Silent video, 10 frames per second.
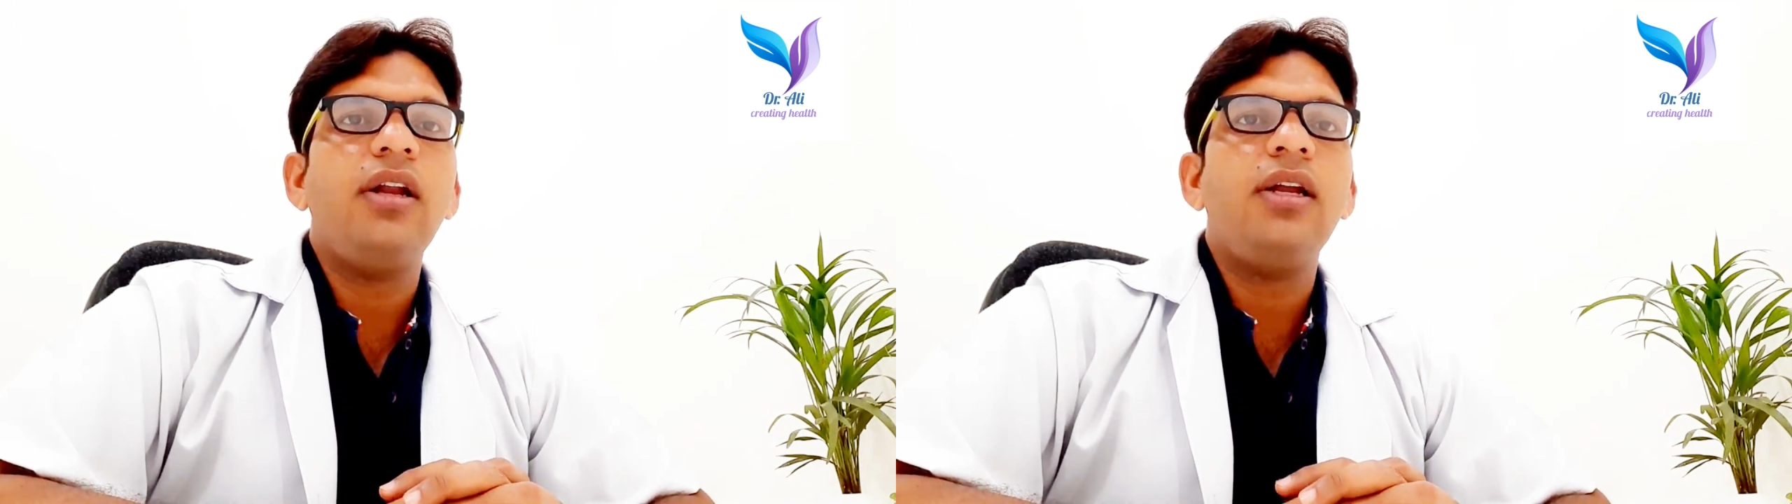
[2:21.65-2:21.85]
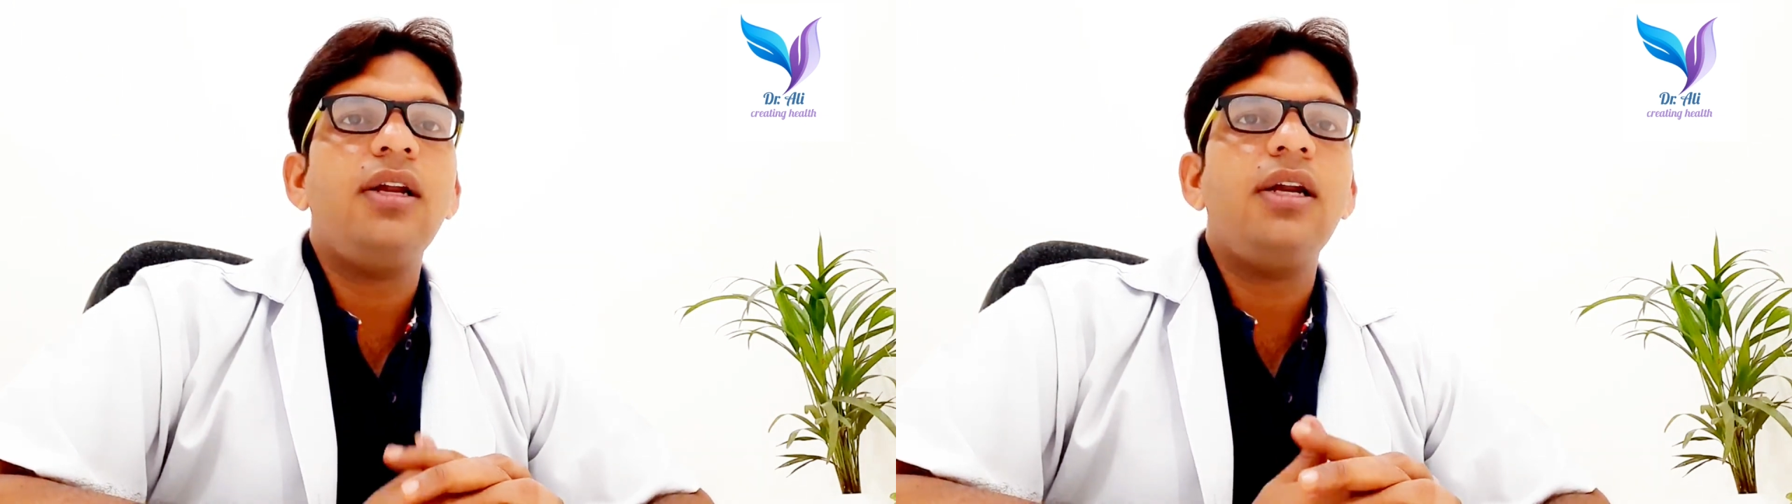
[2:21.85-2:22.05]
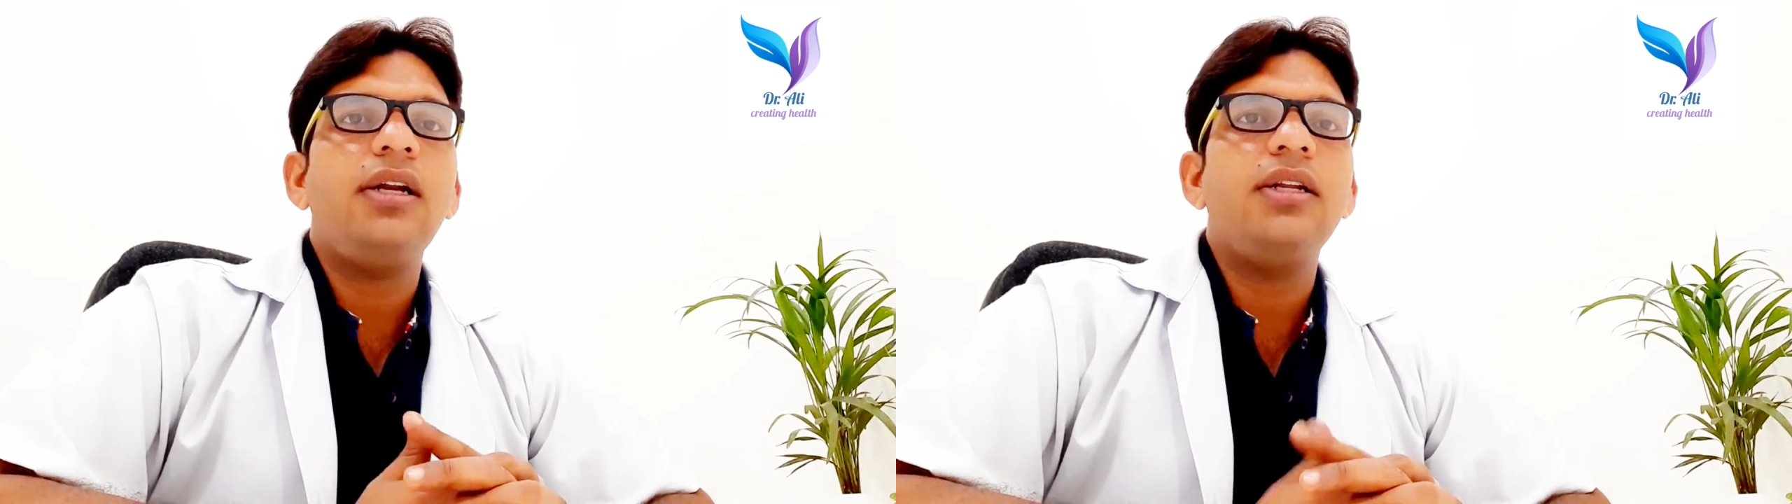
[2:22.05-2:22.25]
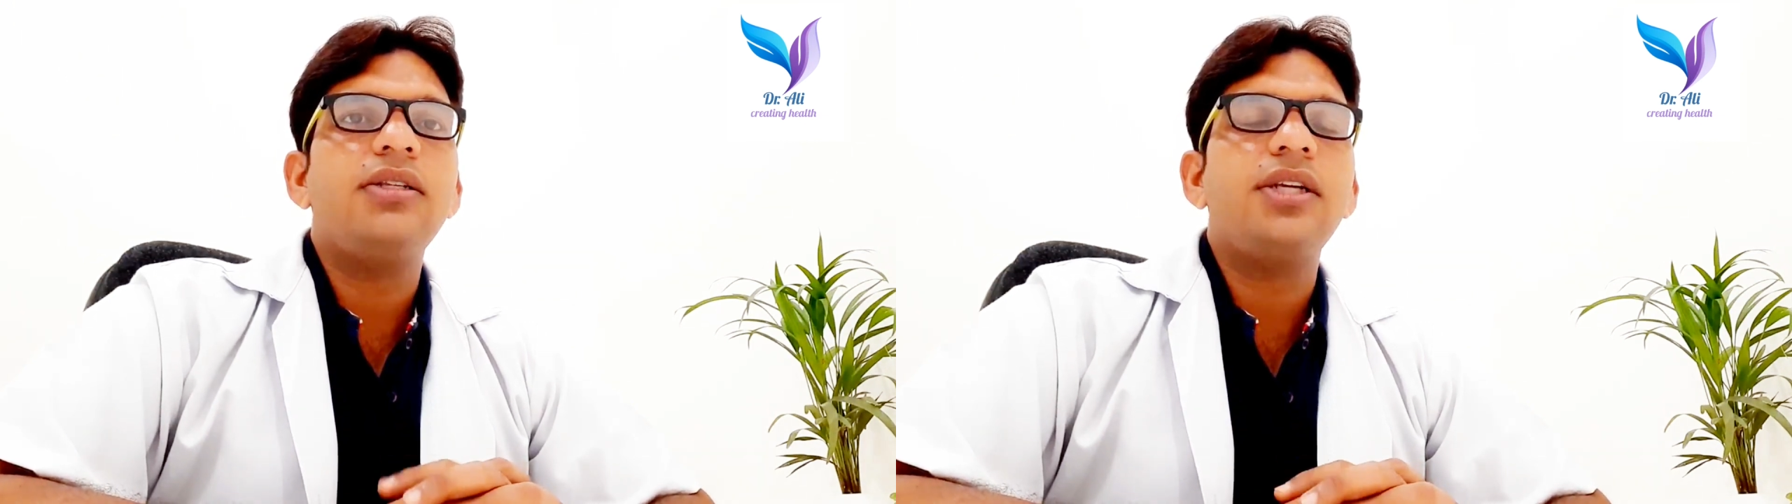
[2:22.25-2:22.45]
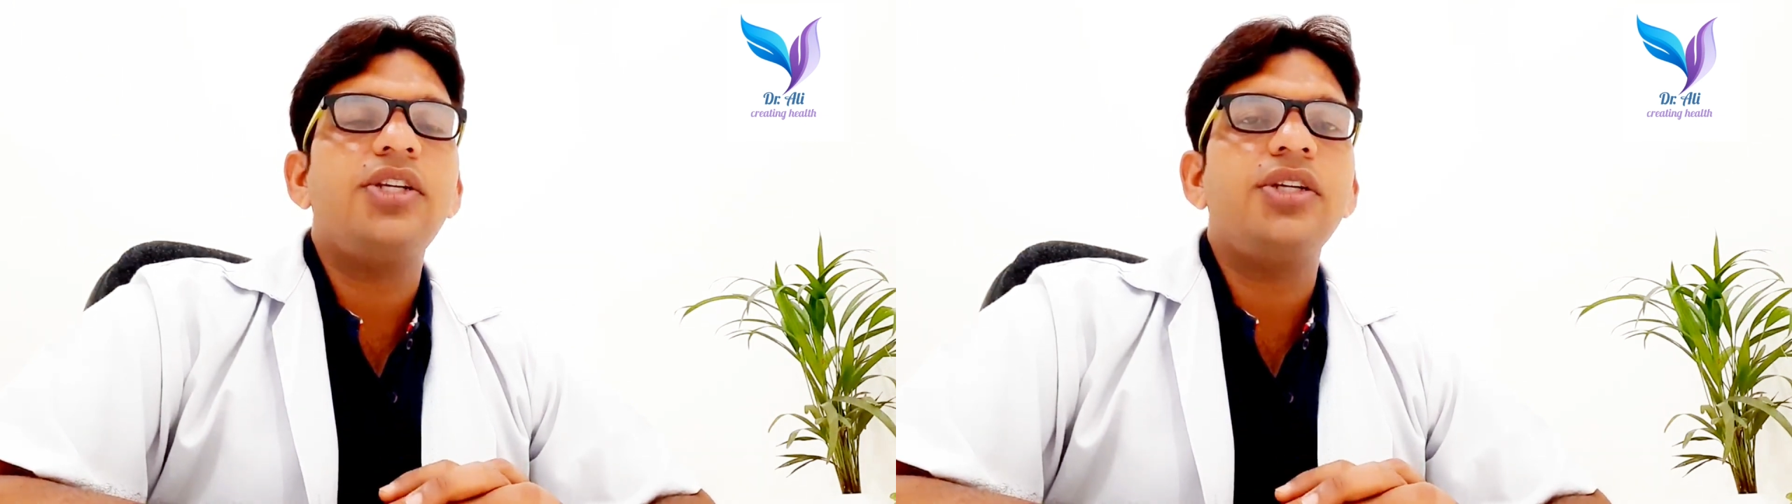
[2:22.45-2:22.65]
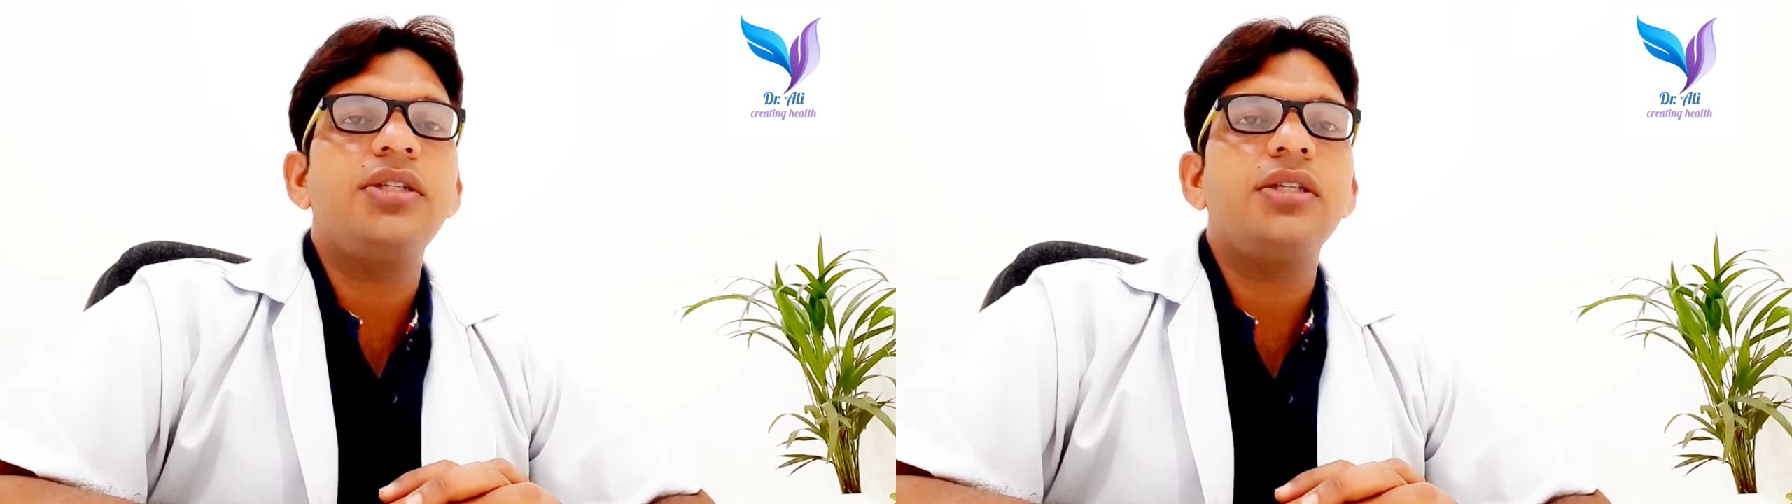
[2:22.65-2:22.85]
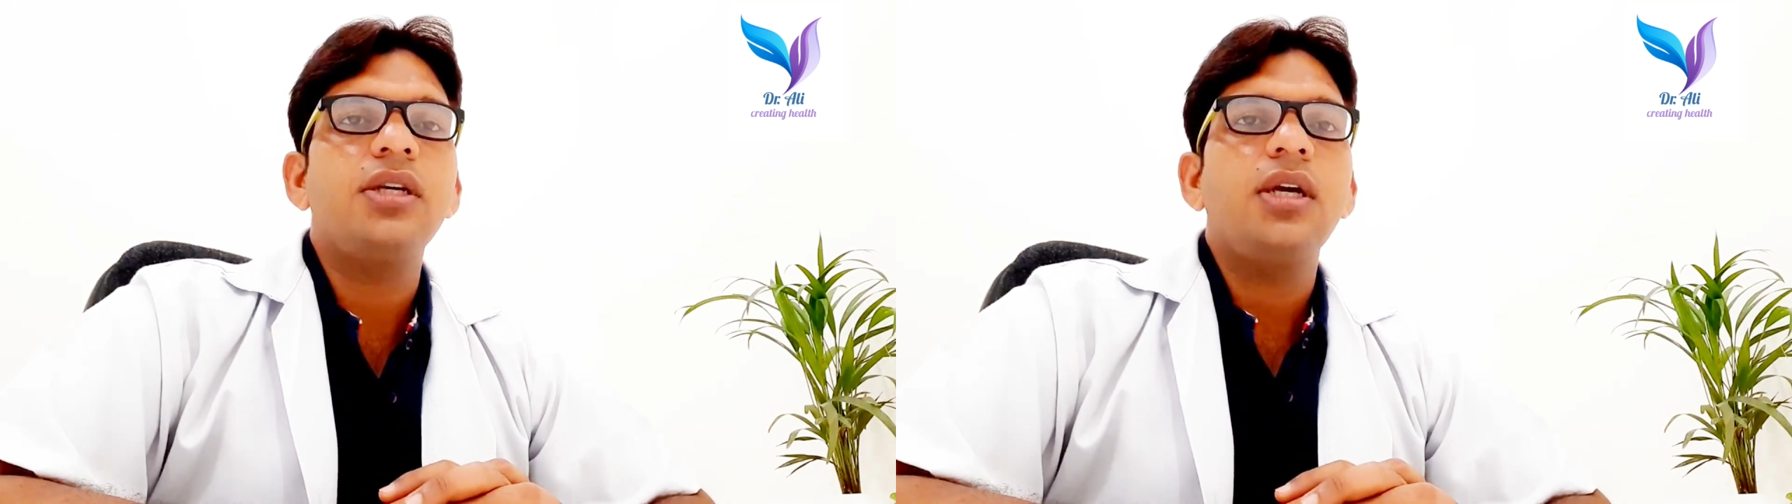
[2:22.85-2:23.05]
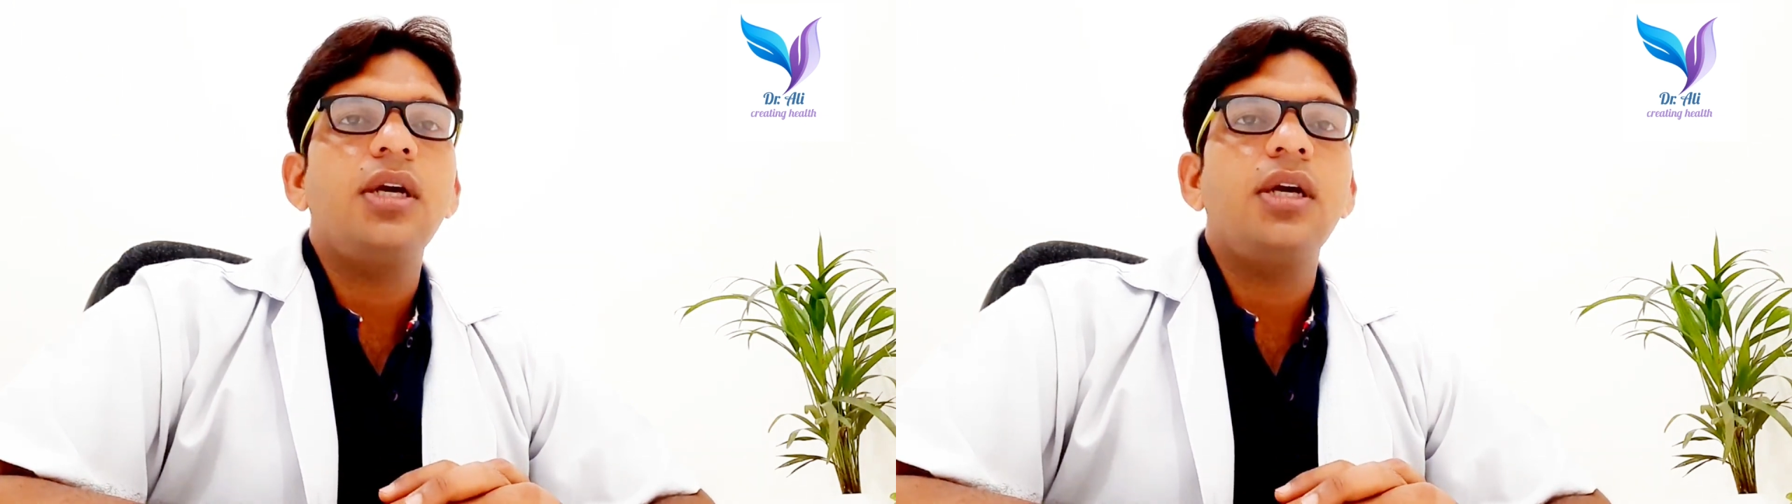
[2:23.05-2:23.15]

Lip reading: in later stages